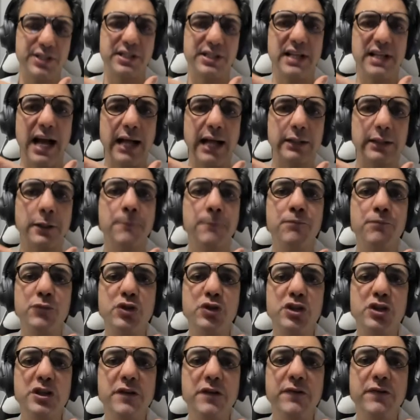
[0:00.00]
that
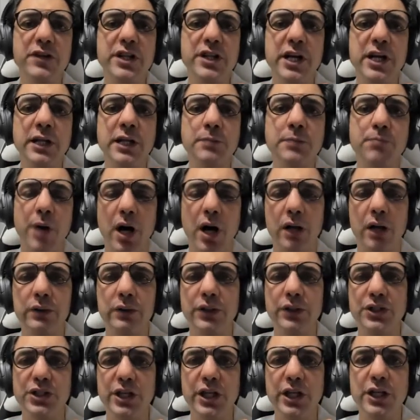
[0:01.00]
dividend
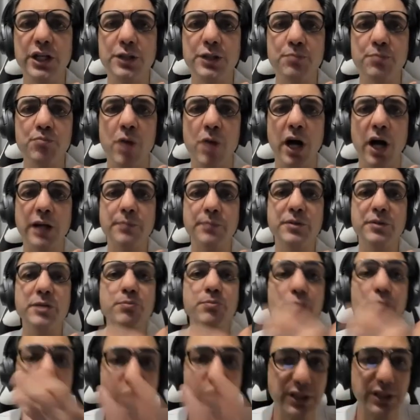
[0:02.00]
policies might be
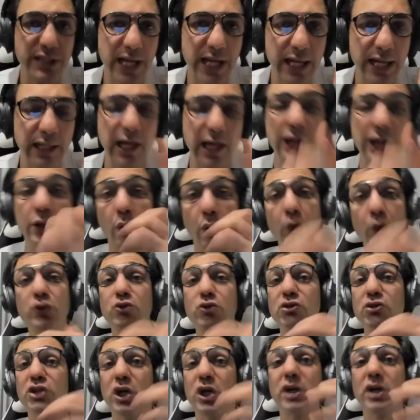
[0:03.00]
important, and also
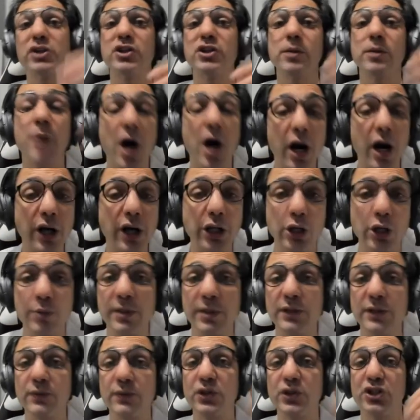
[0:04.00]
there are some
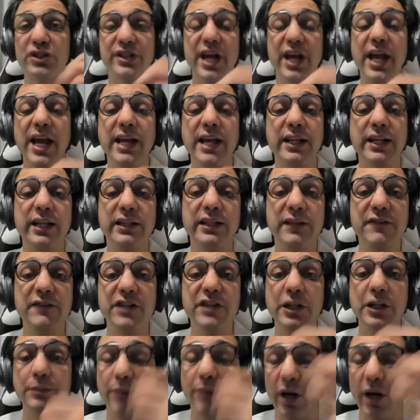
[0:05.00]
arguments which saying the
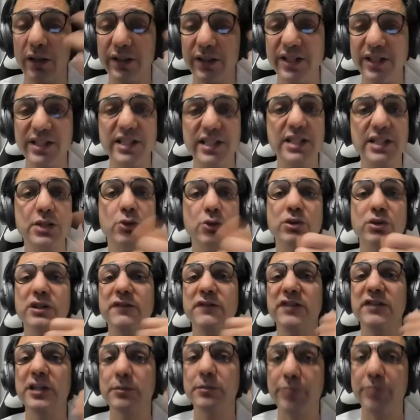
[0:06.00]
dividend policies or
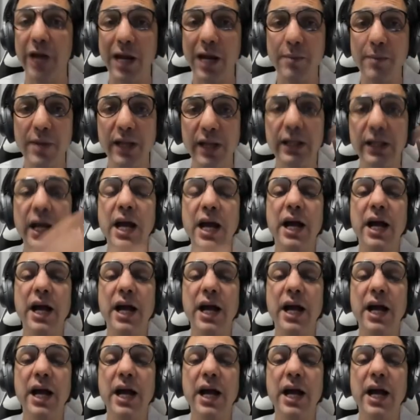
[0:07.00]
dividend payment,